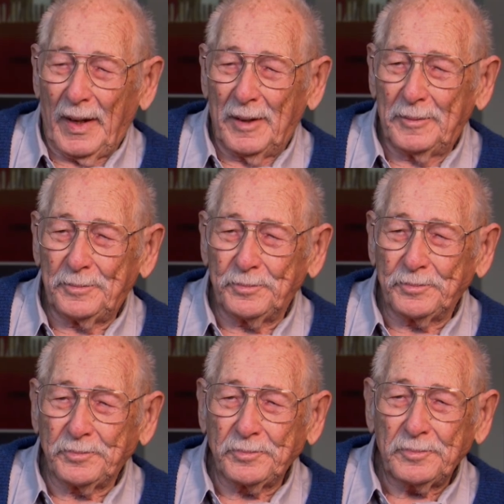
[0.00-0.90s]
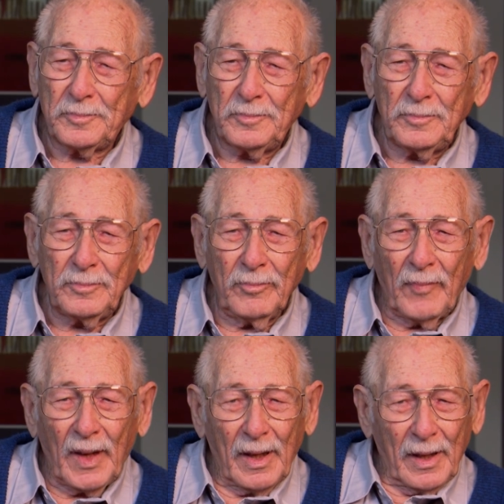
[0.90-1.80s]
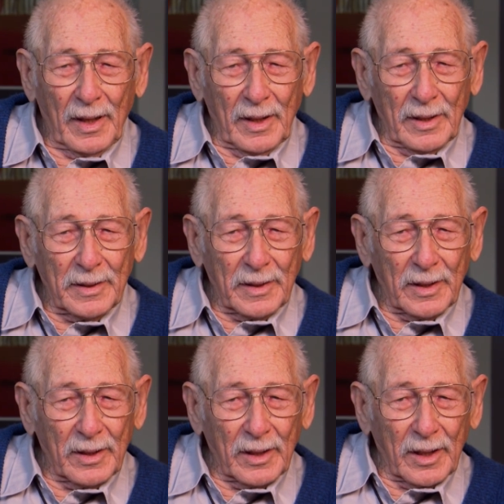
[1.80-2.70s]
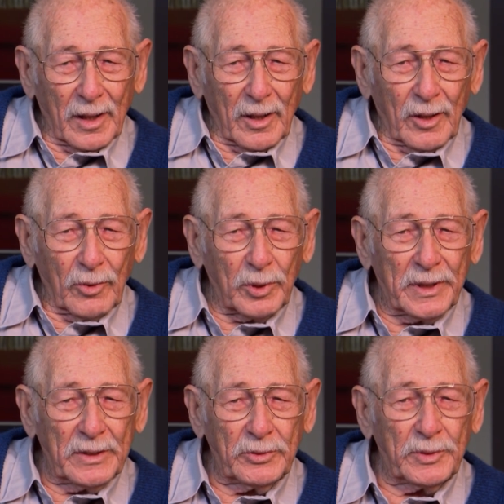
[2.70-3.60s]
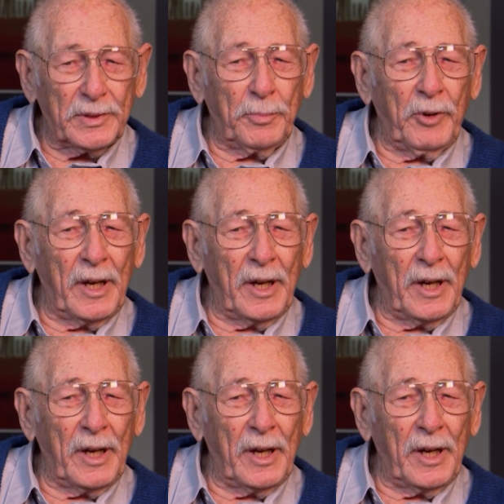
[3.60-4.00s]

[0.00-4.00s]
your folder. This is uh, this is a couple of well, this was a